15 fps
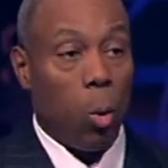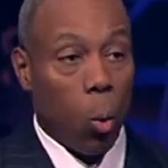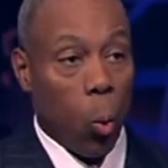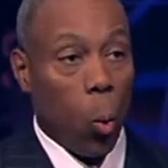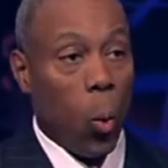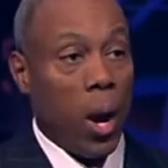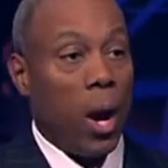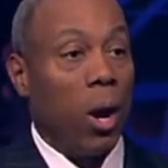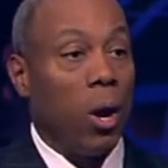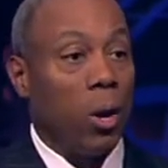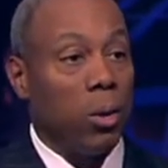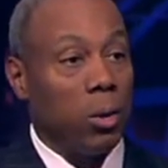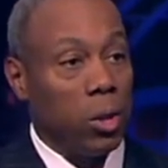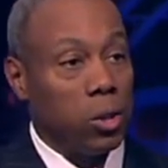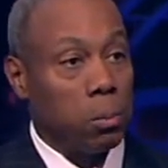
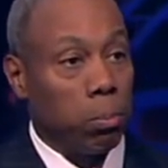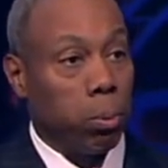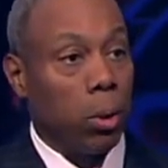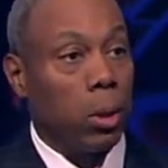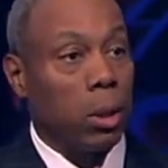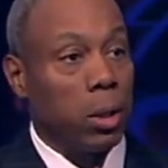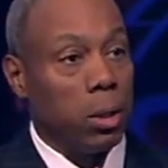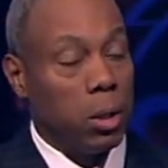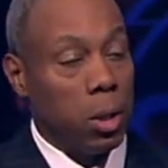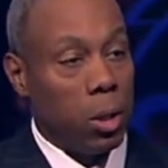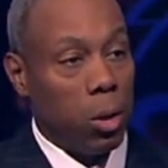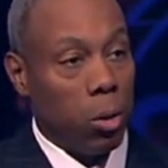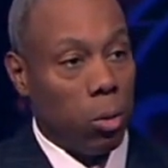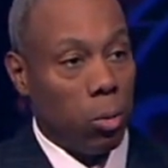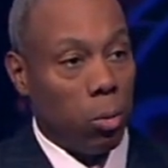Where does Brooklyn
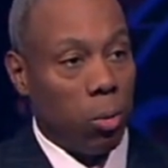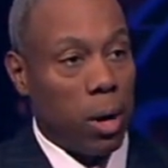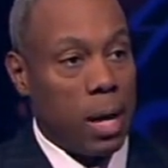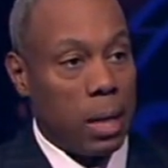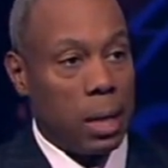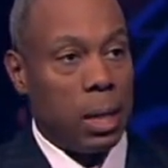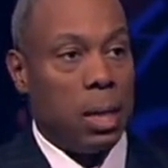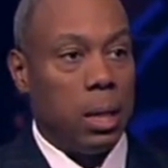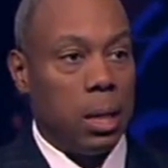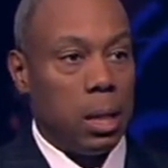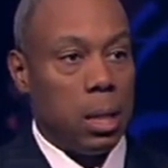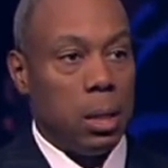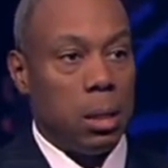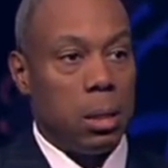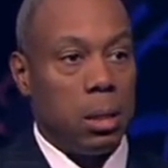rank in the
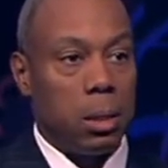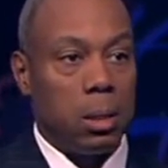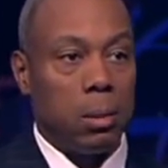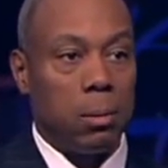East?